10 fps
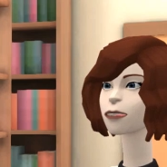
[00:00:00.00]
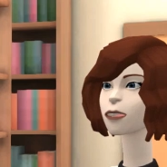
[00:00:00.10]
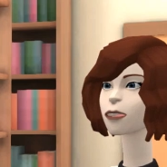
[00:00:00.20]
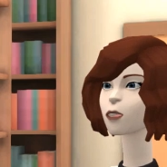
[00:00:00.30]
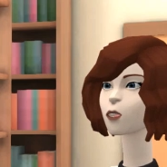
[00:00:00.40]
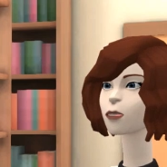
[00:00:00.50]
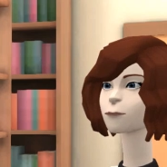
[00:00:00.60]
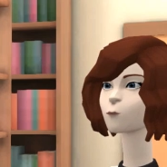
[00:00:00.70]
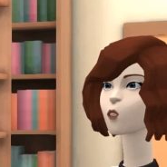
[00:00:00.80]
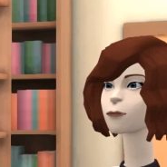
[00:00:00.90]
teaches
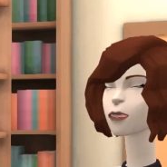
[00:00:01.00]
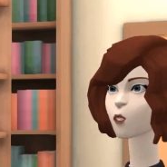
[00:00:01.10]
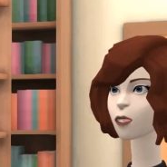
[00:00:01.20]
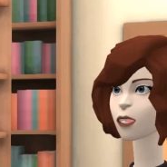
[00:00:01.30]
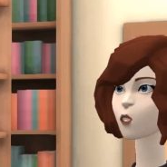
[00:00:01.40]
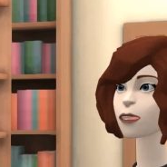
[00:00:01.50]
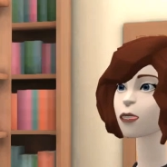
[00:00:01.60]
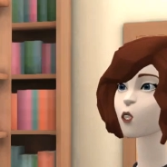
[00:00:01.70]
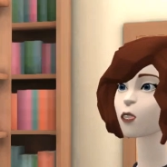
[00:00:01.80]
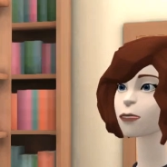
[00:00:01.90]
more about how to do
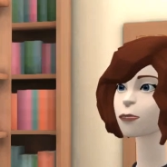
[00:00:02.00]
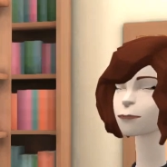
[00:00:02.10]
this.